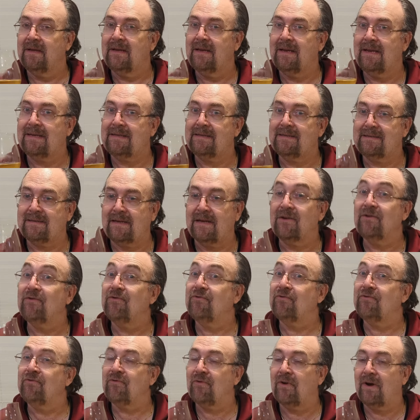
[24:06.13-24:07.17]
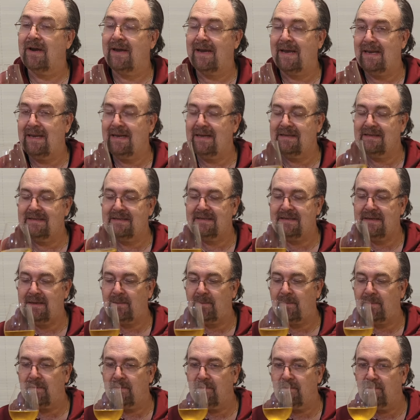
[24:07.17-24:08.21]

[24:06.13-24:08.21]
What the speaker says: Let's try a little sip.